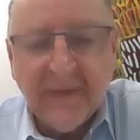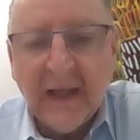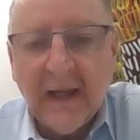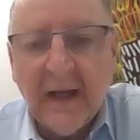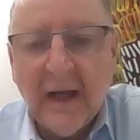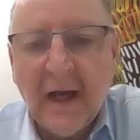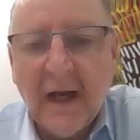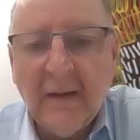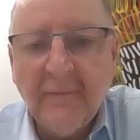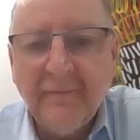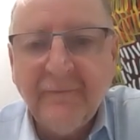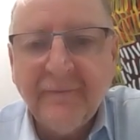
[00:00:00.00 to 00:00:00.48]

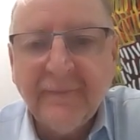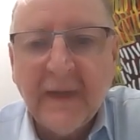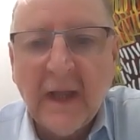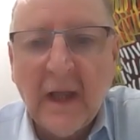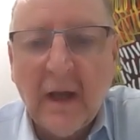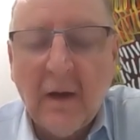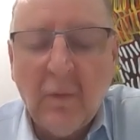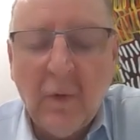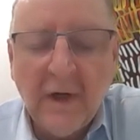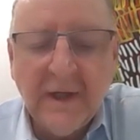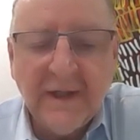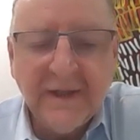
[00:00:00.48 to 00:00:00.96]

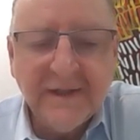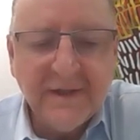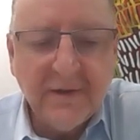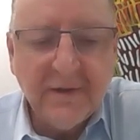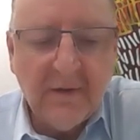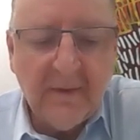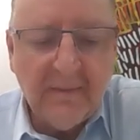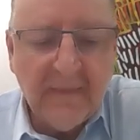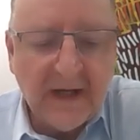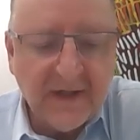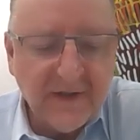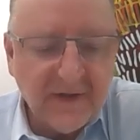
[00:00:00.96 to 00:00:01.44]
I want you to
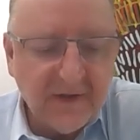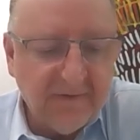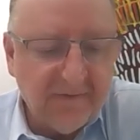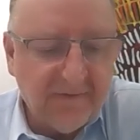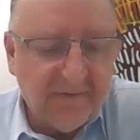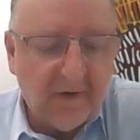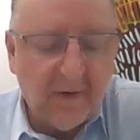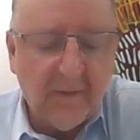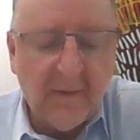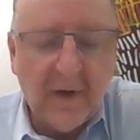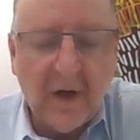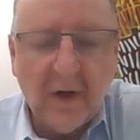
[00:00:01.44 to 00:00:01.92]
imagine
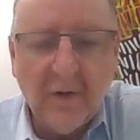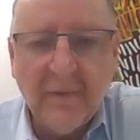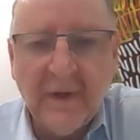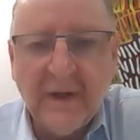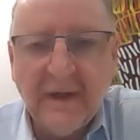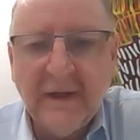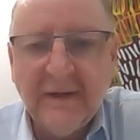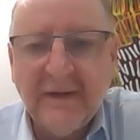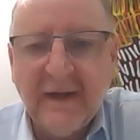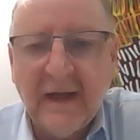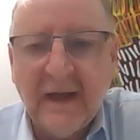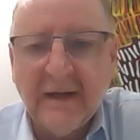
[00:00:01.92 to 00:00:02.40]
for a
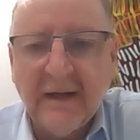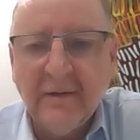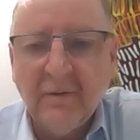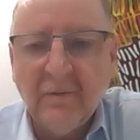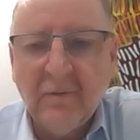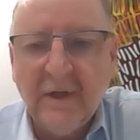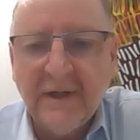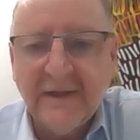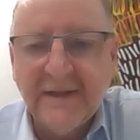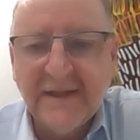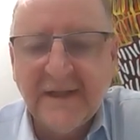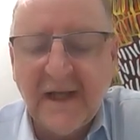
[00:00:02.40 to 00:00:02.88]
moment that
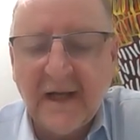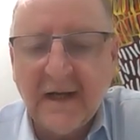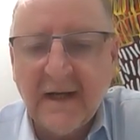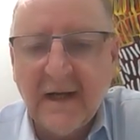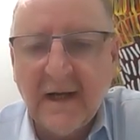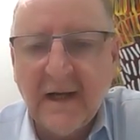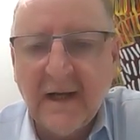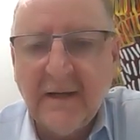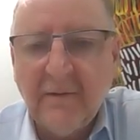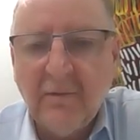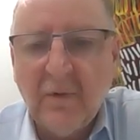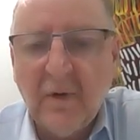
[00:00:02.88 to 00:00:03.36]
we
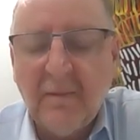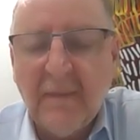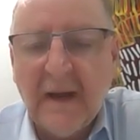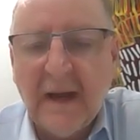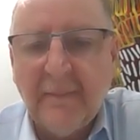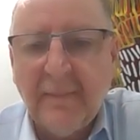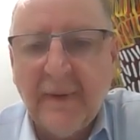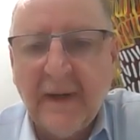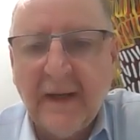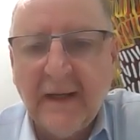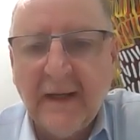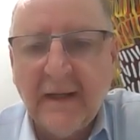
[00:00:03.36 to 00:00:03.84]
suddenly were
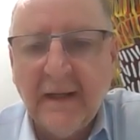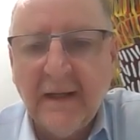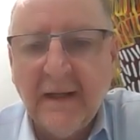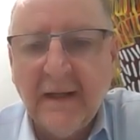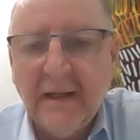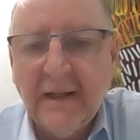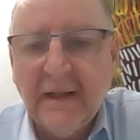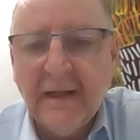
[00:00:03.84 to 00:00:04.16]
mapping